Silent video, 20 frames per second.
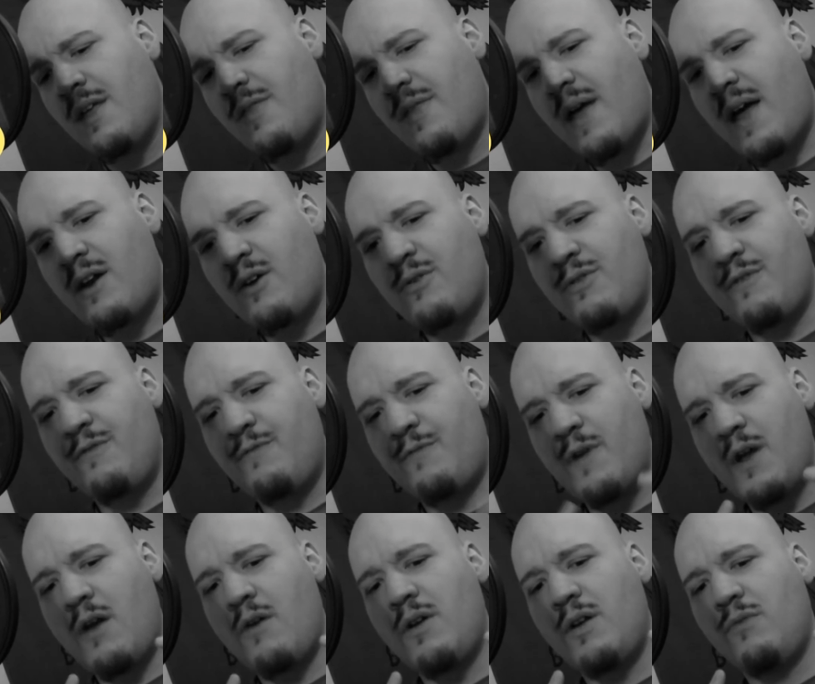that are the
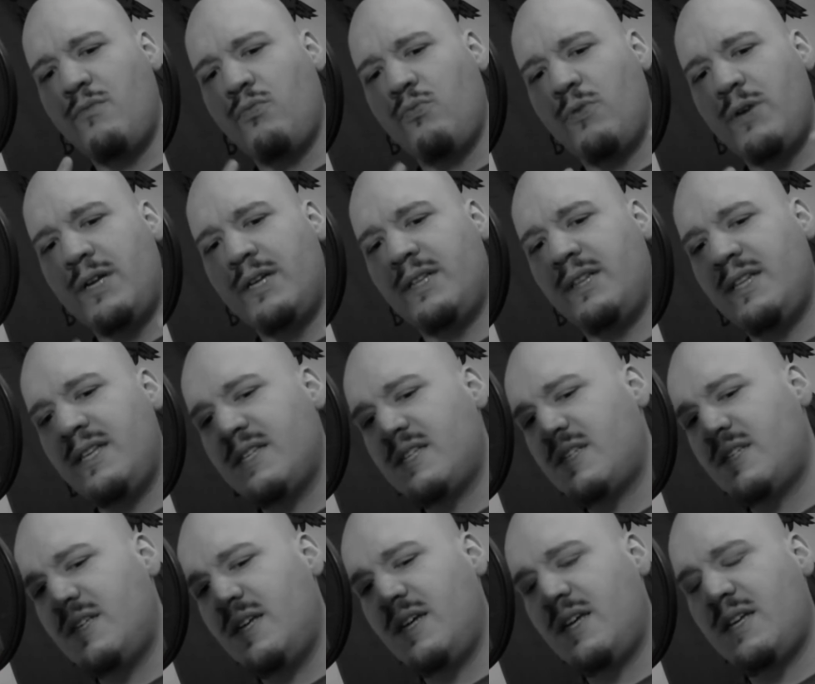very
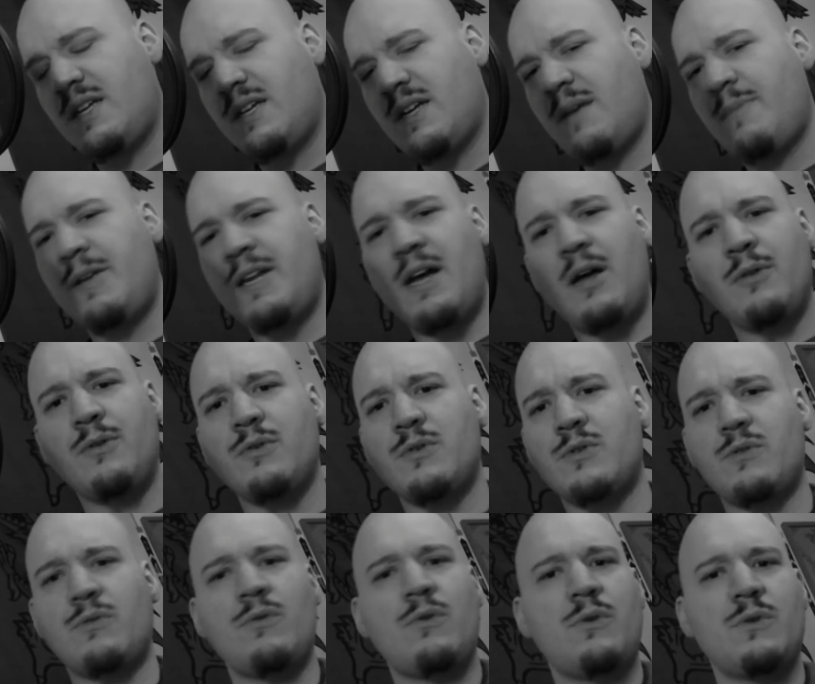realistic. I mean, Elder
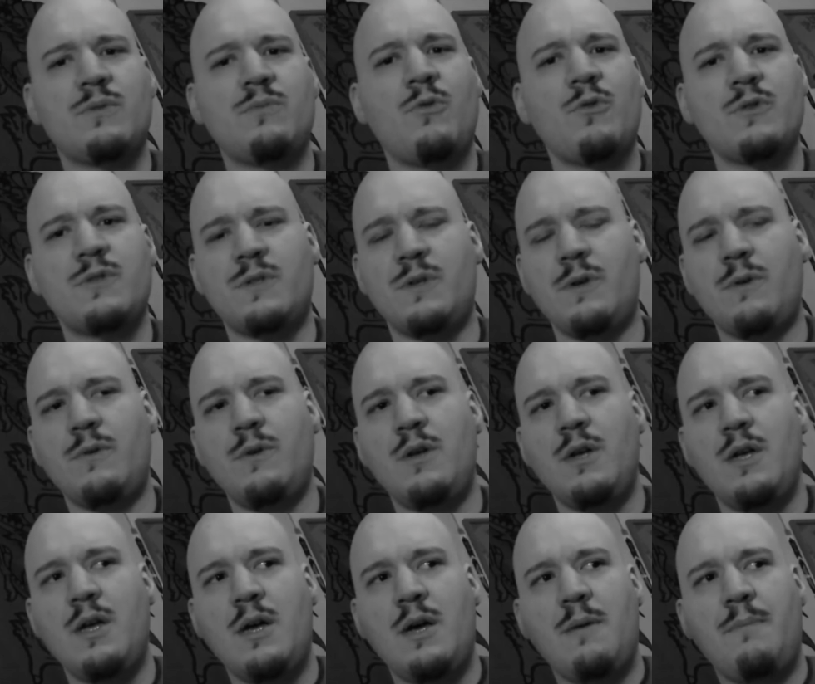Scrolls more so,
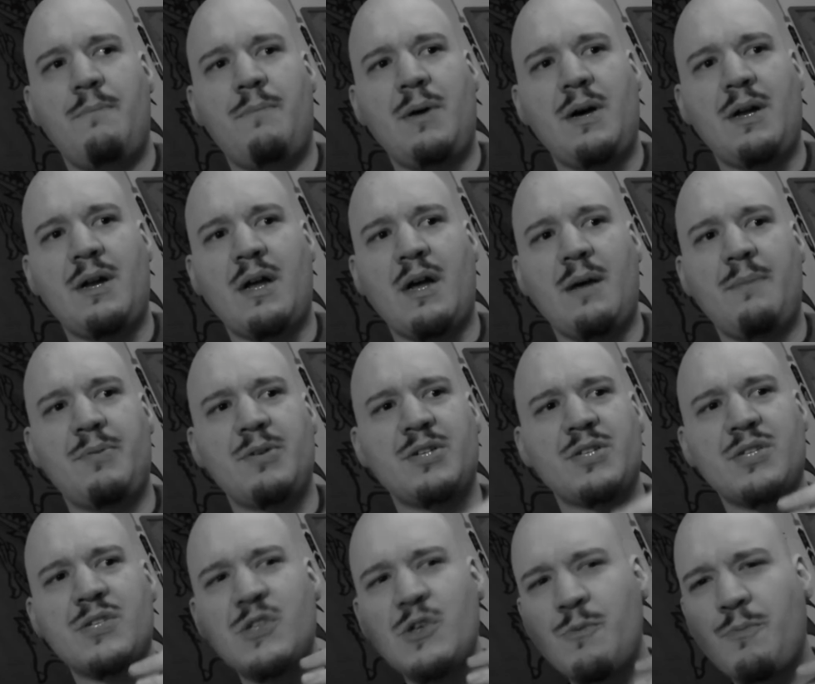but
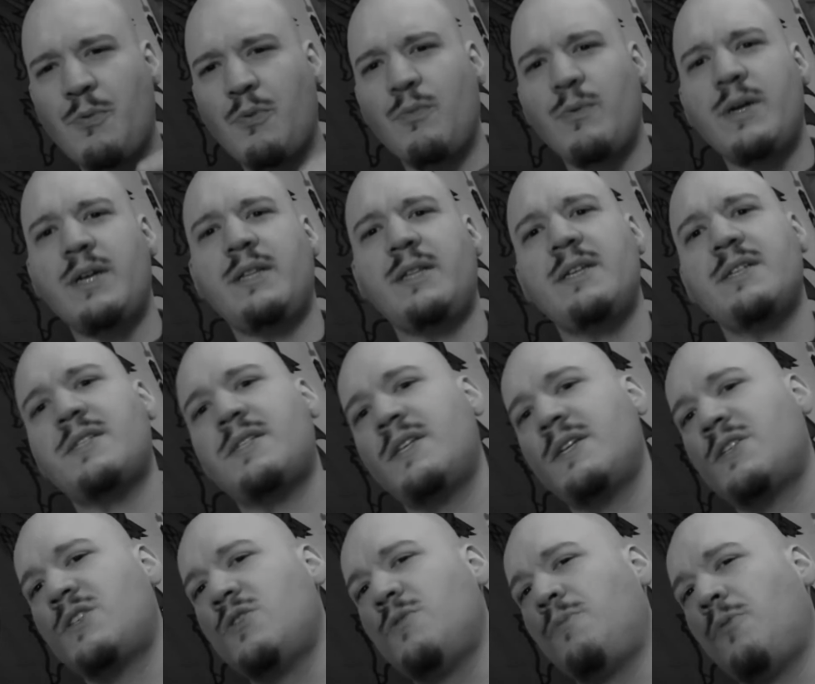just super
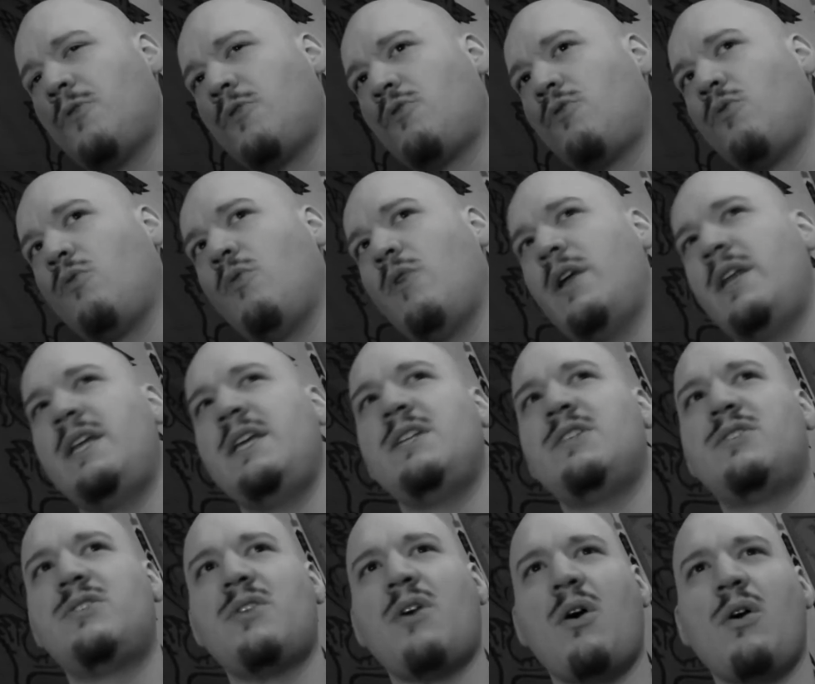realistic, super gritty,
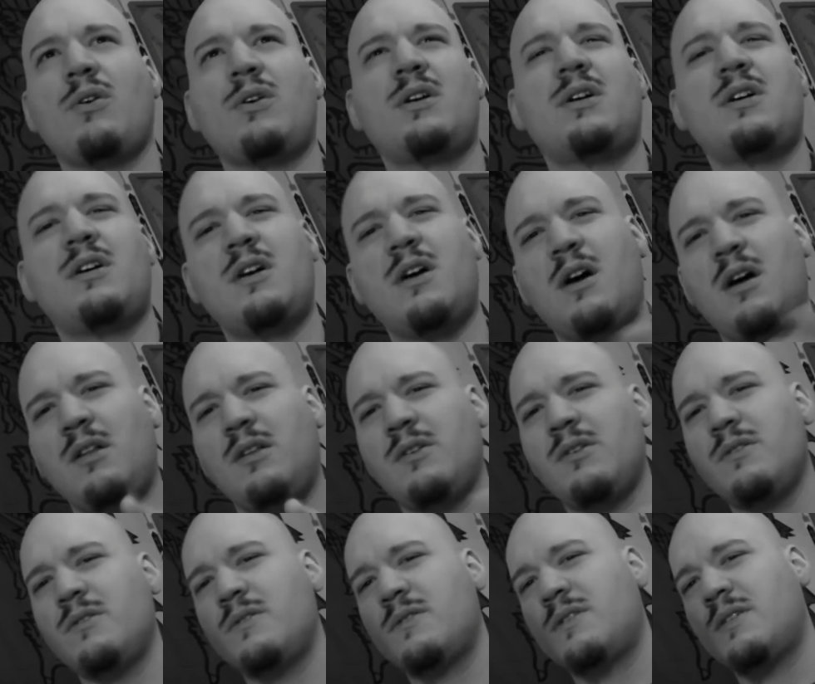dark
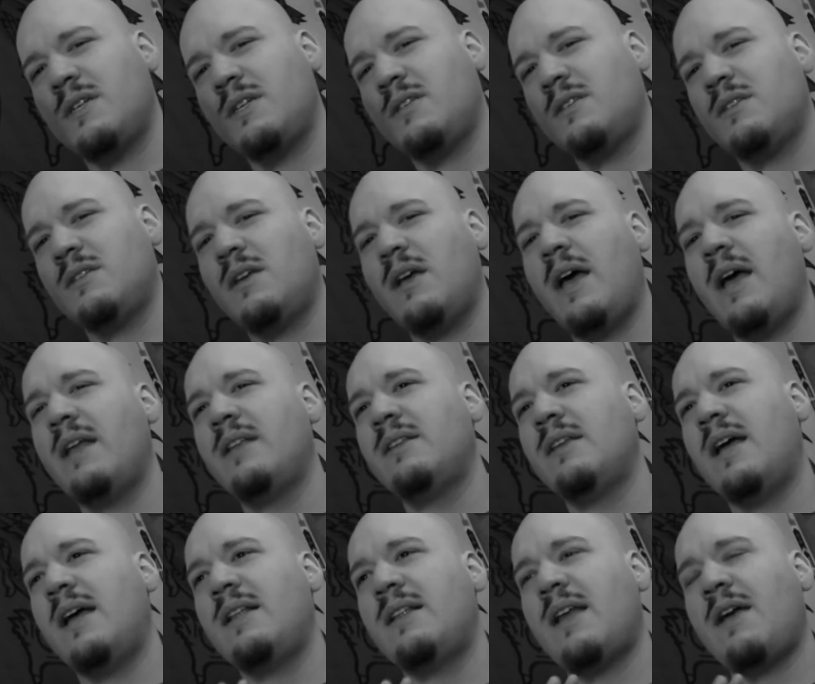colors, and
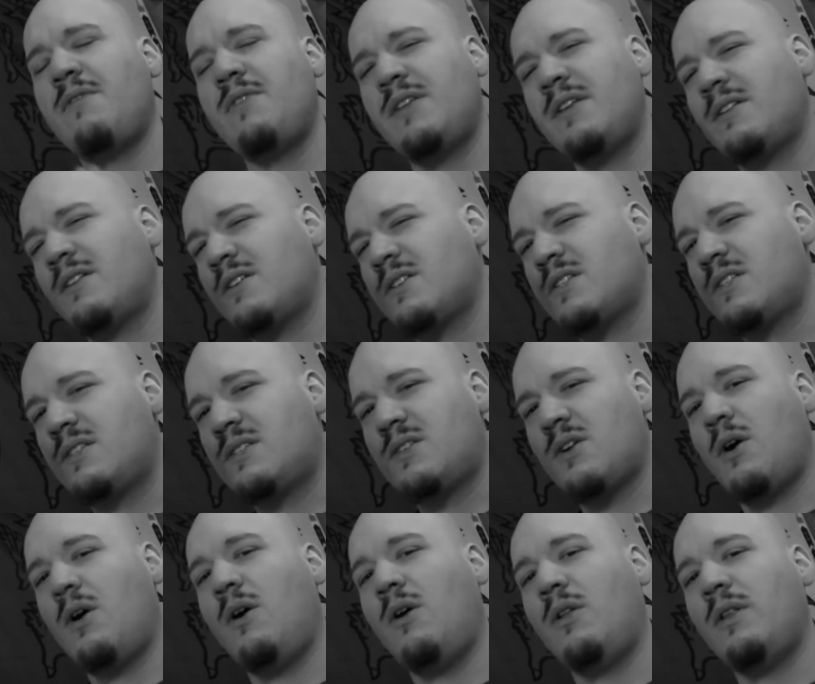everything looks
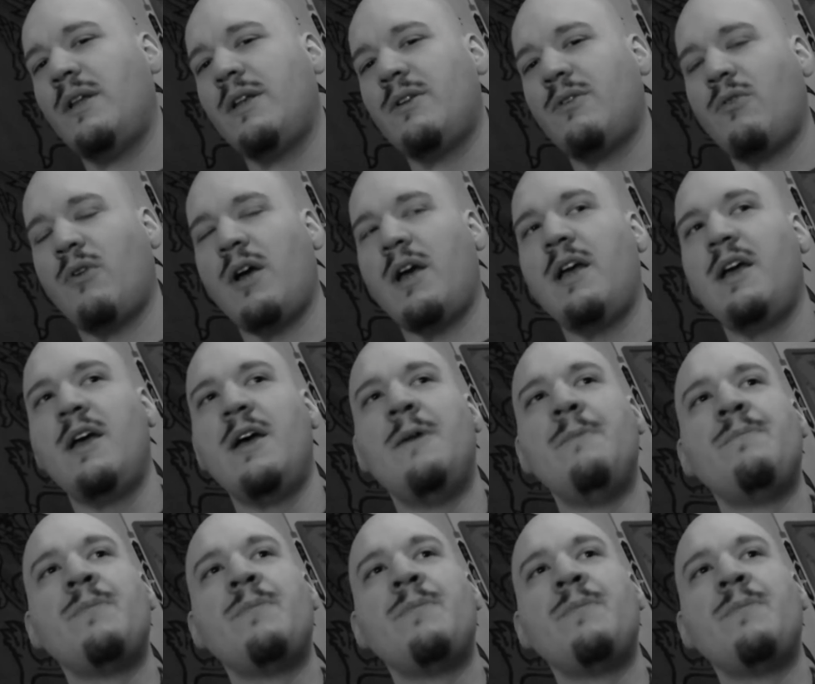dull and gray.